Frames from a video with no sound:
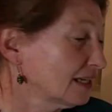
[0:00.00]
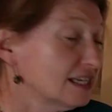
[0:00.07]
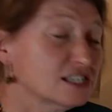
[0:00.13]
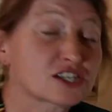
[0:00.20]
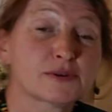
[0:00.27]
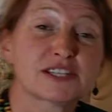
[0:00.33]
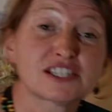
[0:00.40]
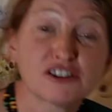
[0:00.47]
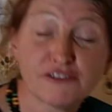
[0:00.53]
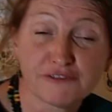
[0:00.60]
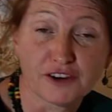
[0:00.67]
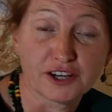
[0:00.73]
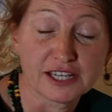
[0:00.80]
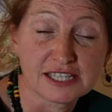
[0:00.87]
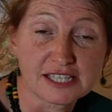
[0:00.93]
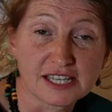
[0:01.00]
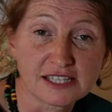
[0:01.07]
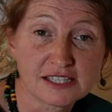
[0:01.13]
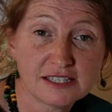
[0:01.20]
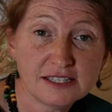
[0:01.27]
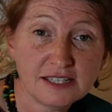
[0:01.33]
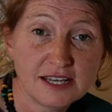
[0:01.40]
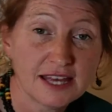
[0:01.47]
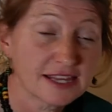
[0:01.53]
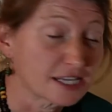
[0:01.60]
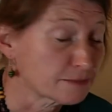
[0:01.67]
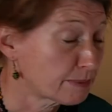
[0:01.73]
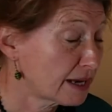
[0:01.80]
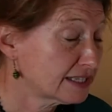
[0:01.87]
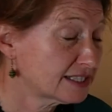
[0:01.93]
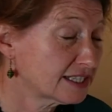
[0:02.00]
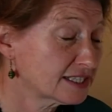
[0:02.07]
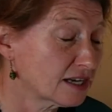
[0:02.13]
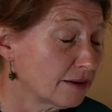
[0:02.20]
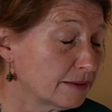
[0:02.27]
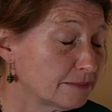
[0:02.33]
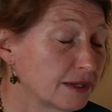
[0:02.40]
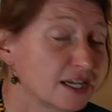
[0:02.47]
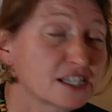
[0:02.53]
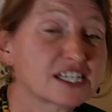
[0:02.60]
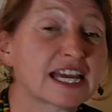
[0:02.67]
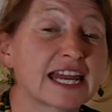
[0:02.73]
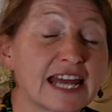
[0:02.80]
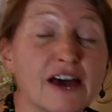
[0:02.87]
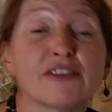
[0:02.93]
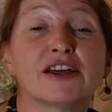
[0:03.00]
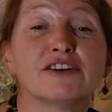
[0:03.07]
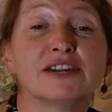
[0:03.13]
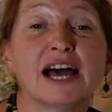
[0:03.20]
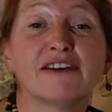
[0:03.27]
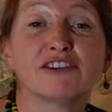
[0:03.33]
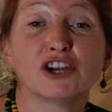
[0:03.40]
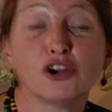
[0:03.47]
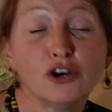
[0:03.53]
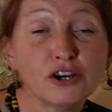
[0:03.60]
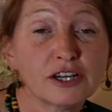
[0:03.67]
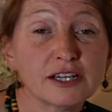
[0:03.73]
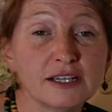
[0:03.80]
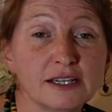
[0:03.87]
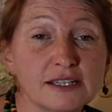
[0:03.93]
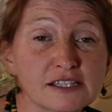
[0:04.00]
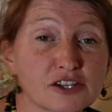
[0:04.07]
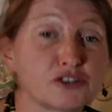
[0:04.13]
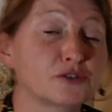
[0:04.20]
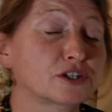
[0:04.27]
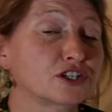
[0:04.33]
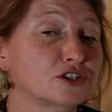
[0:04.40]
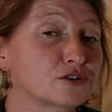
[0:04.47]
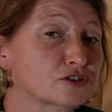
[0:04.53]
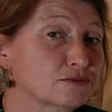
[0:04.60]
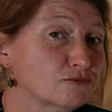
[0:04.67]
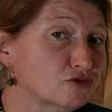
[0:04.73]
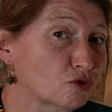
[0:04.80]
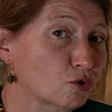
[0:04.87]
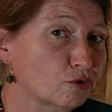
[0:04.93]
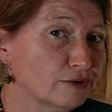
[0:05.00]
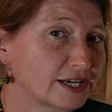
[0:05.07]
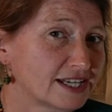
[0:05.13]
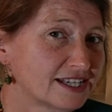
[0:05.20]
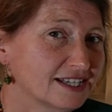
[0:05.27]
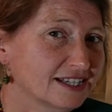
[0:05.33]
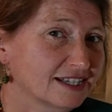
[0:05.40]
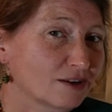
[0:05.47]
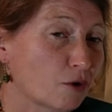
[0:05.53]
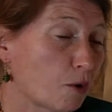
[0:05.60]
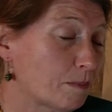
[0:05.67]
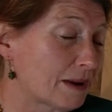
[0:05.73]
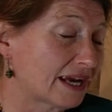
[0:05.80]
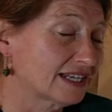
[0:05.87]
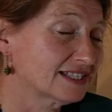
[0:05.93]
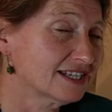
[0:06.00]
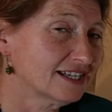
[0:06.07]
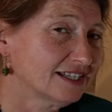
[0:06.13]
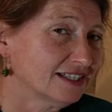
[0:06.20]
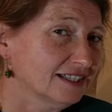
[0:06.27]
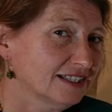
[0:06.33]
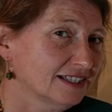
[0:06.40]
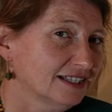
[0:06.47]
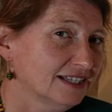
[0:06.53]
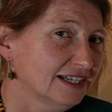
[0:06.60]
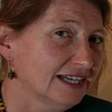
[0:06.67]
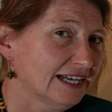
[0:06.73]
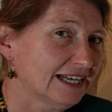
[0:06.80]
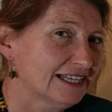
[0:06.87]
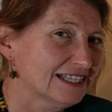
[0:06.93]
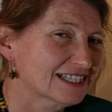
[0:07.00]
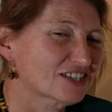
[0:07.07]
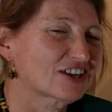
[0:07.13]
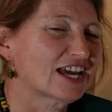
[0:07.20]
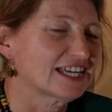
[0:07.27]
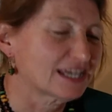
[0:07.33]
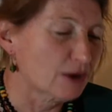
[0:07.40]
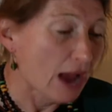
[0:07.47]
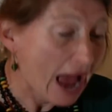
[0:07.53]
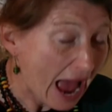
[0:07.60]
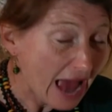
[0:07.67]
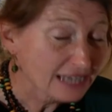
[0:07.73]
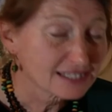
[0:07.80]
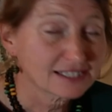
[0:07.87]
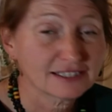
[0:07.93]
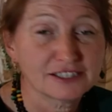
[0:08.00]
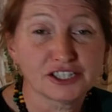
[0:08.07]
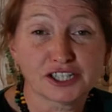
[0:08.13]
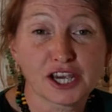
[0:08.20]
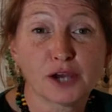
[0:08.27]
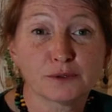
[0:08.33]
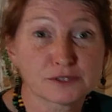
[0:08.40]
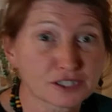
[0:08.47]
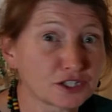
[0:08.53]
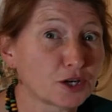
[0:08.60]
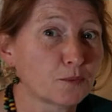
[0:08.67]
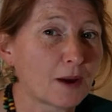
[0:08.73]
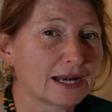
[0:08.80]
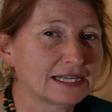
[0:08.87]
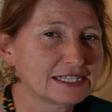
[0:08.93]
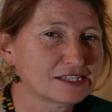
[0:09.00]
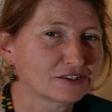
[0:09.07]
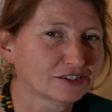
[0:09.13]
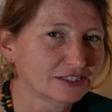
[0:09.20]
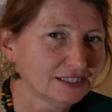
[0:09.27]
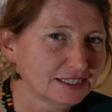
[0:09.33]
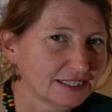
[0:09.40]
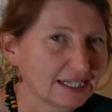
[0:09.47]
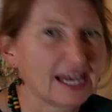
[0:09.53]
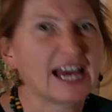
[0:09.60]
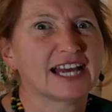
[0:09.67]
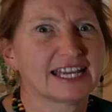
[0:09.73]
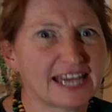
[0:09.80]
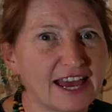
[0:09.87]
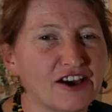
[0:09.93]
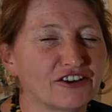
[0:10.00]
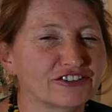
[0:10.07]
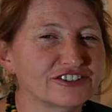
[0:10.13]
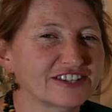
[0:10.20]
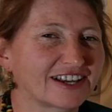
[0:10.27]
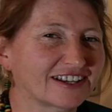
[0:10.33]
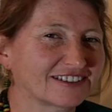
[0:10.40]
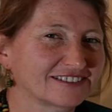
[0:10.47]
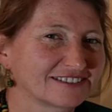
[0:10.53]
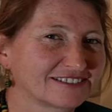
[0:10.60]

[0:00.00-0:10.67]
So it's still fungi season. There's plenty of time to get out there and have a look, so you can do some drawing or painting. So get your hat, your coats and your wellies on and get hunting.